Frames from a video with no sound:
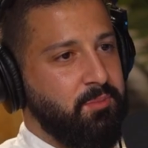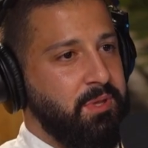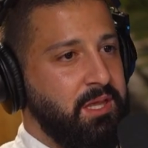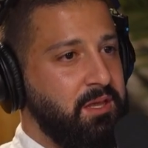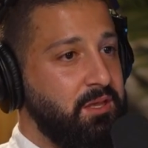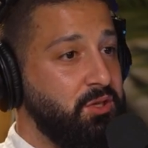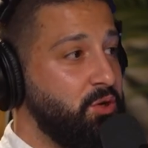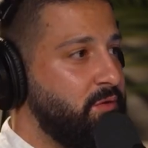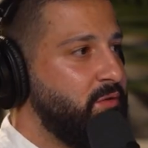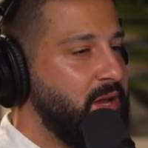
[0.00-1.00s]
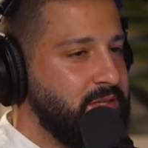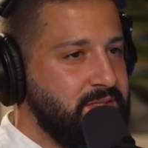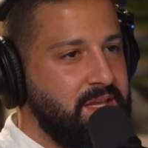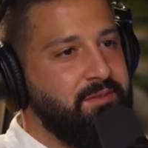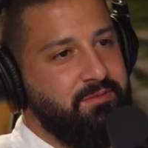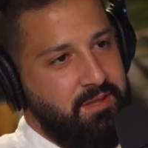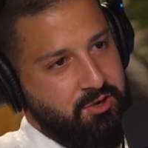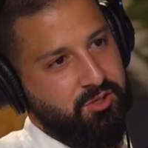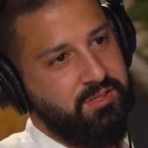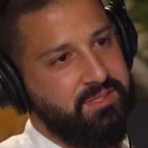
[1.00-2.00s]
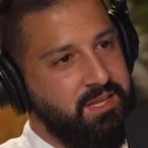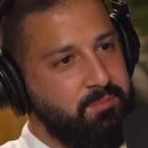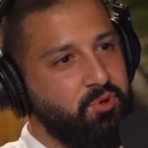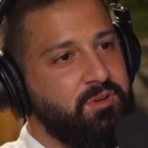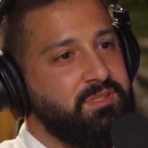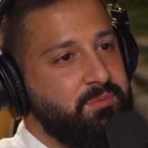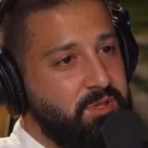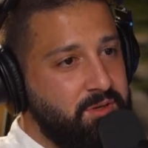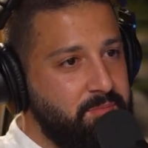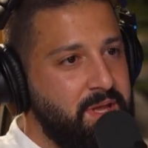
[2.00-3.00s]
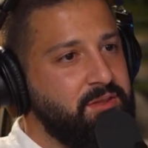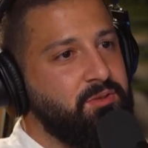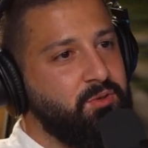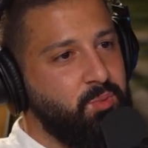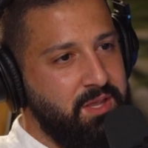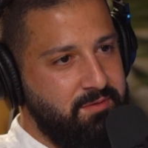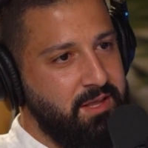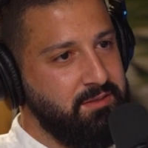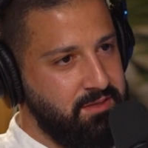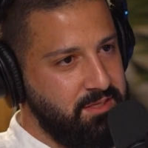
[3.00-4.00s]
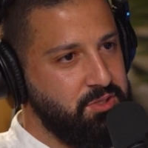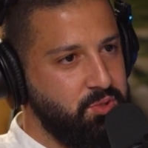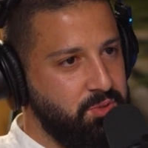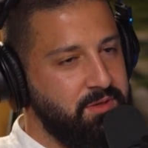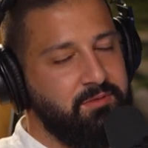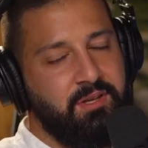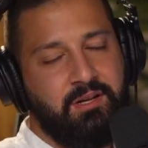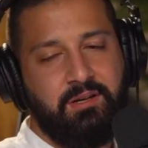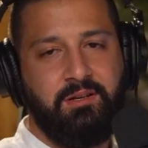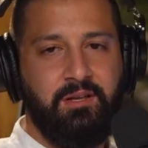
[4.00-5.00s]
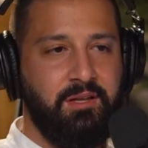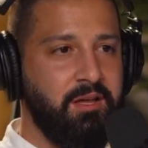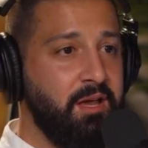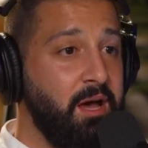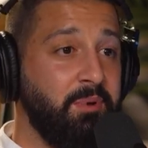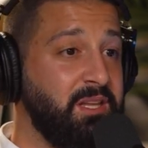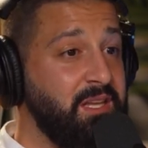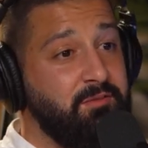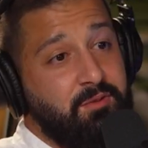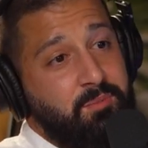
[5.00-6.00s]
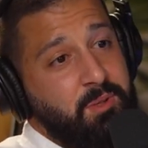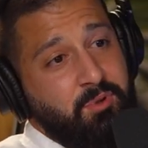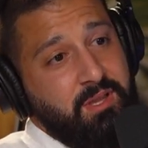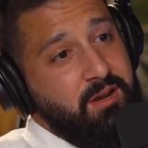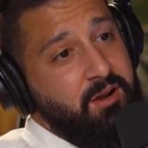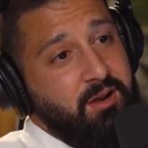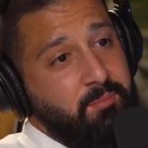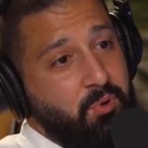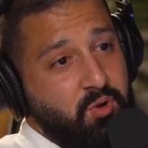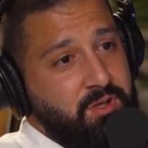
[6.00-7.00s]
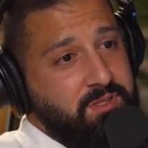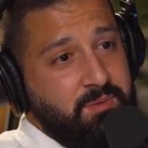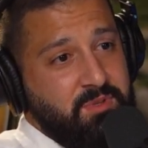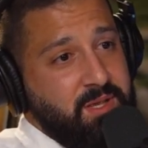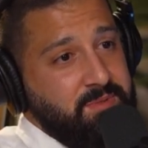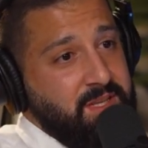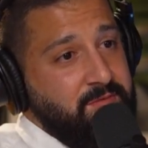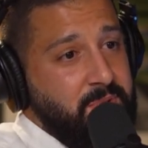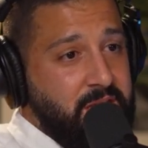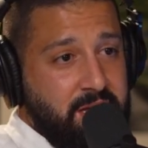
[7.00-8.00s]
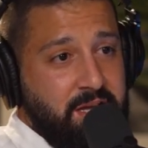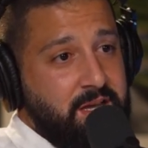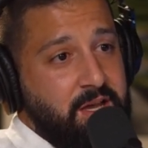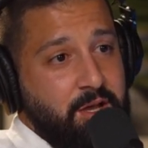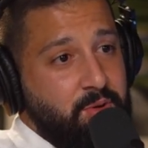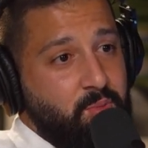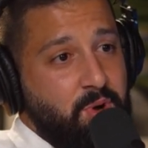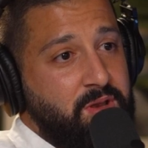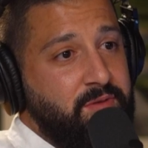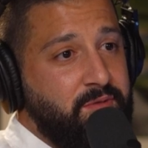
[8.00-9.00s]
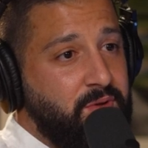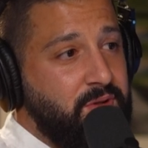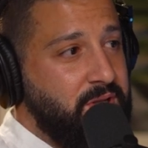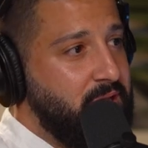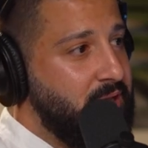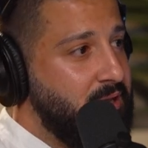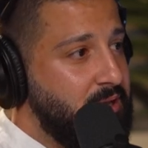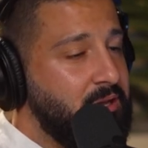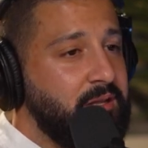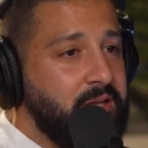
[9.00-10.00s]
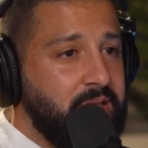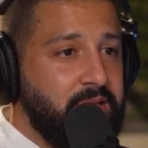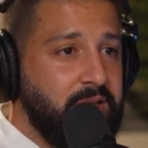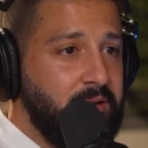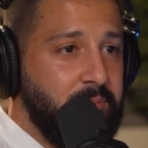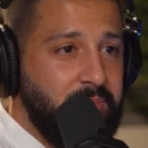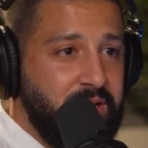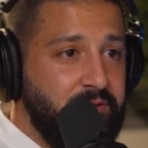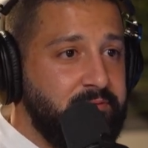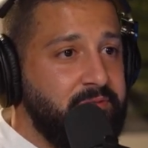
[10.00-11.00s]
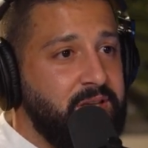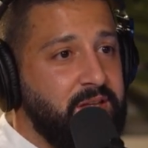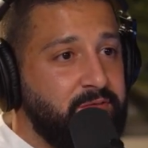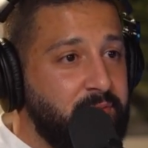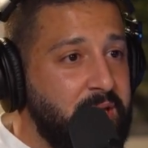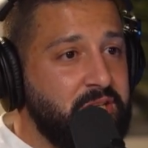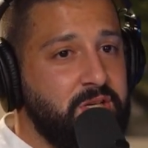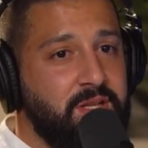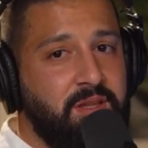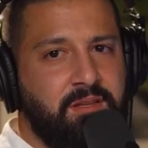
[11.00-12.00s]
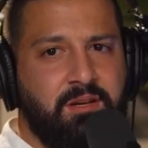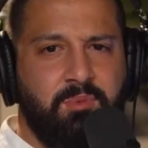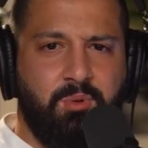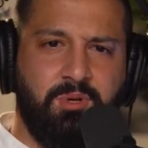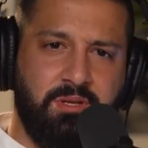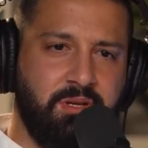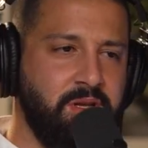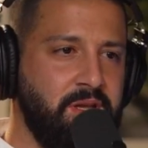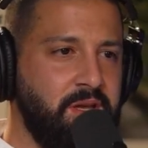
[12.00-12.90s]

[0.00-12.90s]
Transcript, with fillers: It could be your friends if they're on the same or similar mental wavelength as you. If they're, I mean, even people that are employed sometimes give me a wonderful like a bit of information, and they tell me what.